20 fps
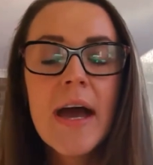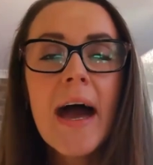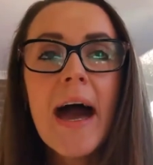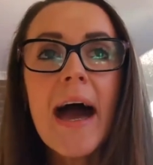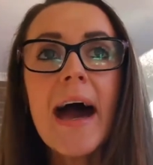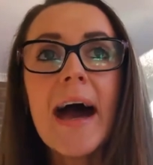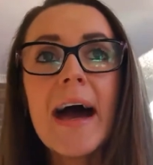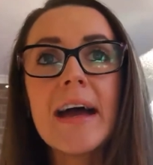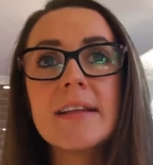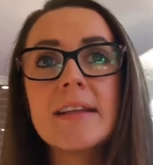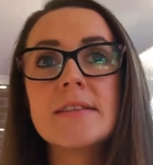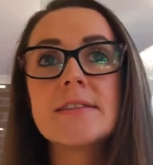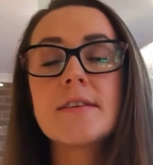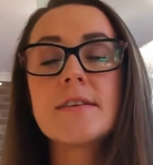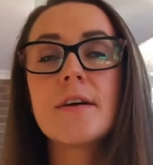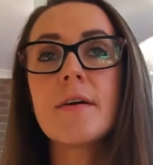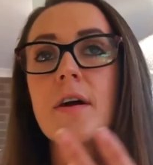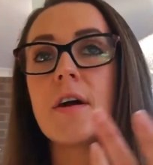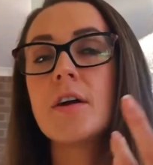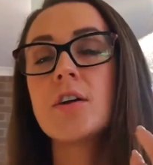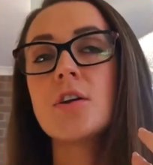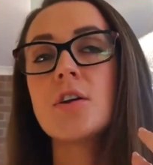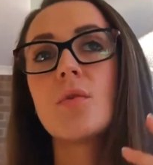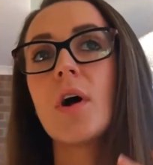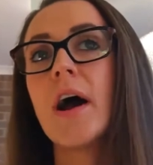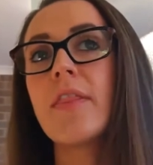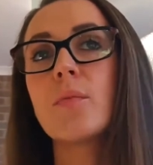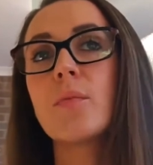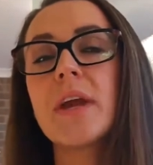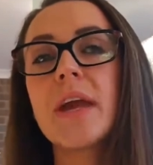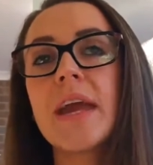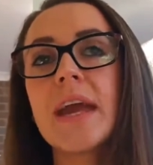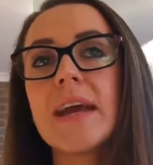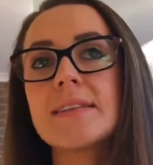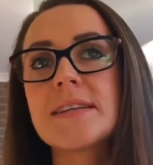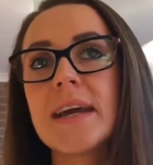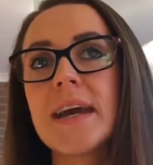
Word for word: And, you know, at the weekend,